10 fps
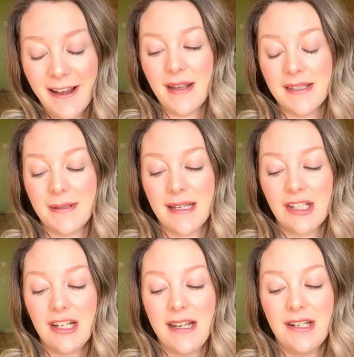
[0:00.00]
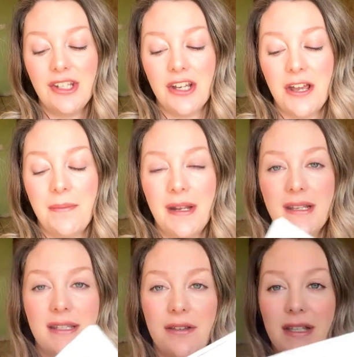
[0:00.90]
And so it's actually in German,
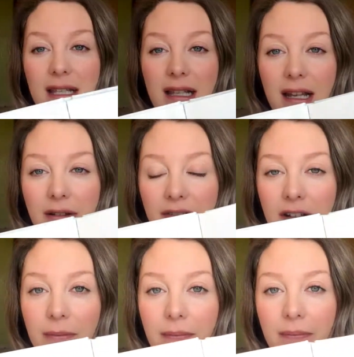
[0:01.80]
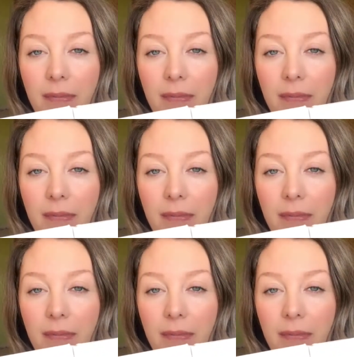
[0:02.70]
and so this is like a real